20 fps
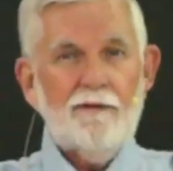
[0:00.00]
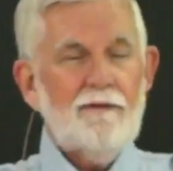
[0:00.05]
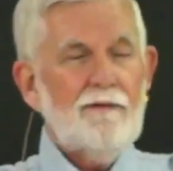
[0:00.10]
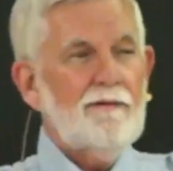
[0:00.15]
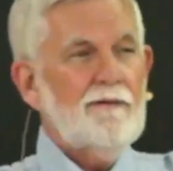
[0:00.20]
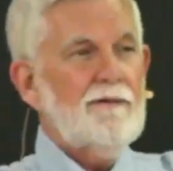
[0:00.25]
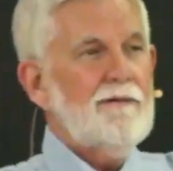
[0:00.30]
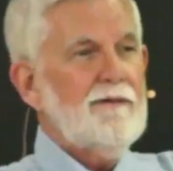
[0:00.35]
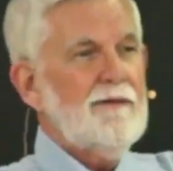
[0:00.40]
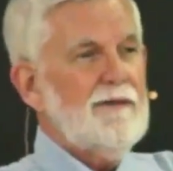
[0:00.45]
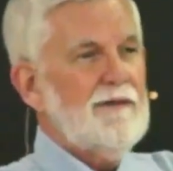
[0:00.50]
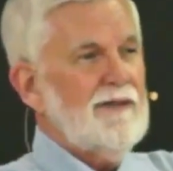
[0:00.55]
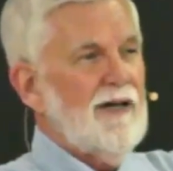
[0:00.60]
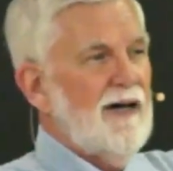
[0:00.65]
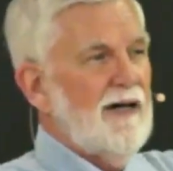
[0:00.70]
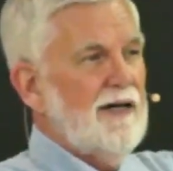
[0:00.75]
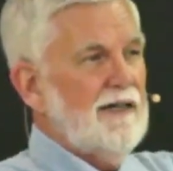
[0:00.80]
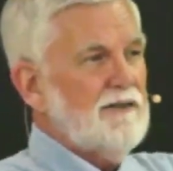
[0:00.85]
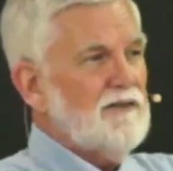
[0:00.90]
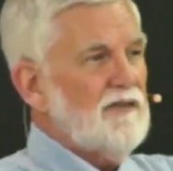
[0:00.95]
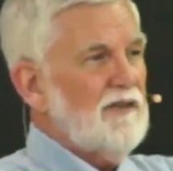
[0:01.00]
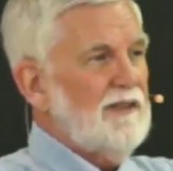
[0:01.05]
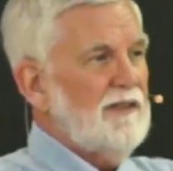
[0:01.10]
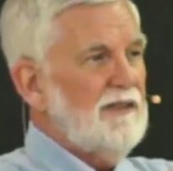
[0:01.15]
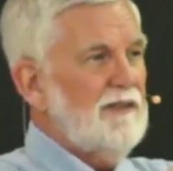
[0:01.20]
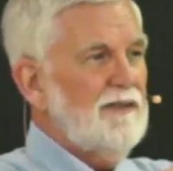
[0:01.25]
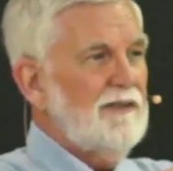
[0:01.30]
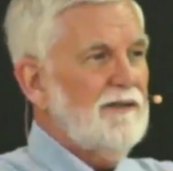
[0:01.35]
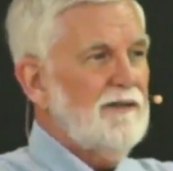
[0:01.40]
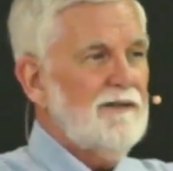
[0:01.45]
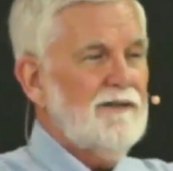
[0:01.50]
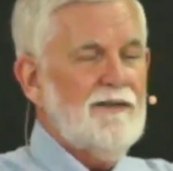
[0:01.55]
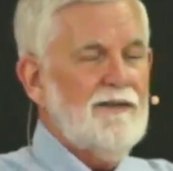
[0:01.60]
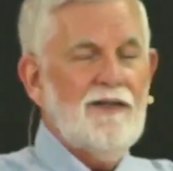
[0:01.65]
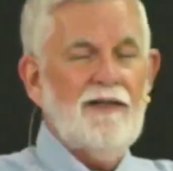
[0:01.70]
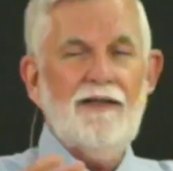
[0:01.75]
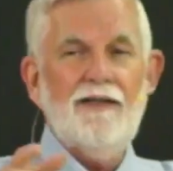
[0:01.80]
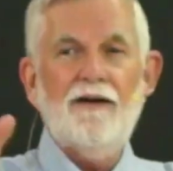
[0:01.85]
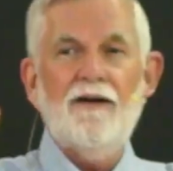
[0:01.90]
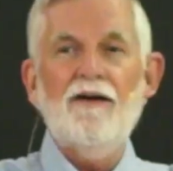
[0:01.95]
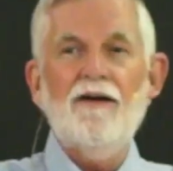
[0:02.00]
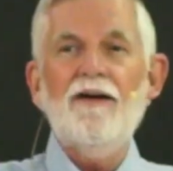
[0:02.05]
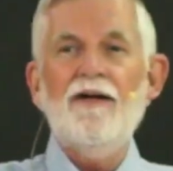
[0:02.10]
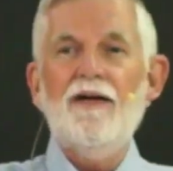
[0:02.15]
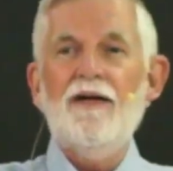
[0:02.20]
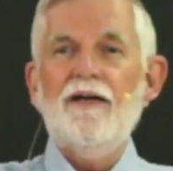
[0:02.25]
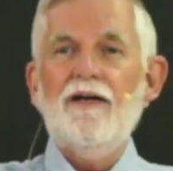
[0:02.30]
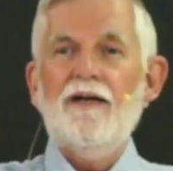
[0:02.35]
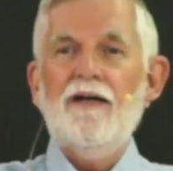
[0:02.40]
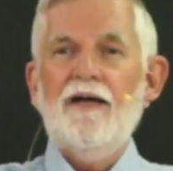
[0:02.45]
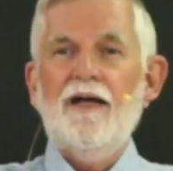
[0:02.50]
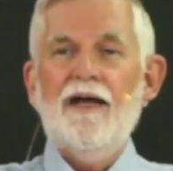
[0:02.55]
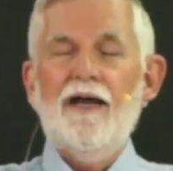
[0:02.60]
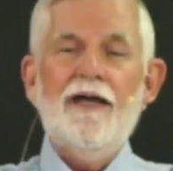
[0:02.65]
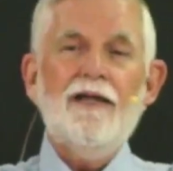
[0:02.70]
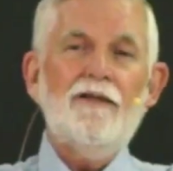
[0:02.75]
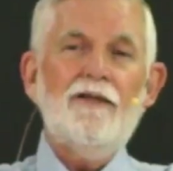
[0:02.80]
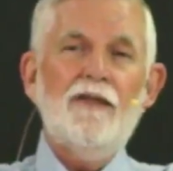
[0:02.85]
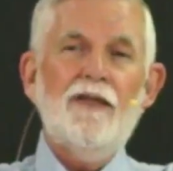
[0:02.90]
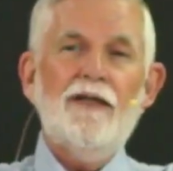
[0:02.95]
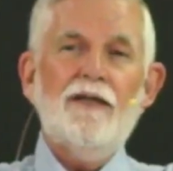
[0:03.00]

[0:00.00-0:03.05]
tossing here and there, and there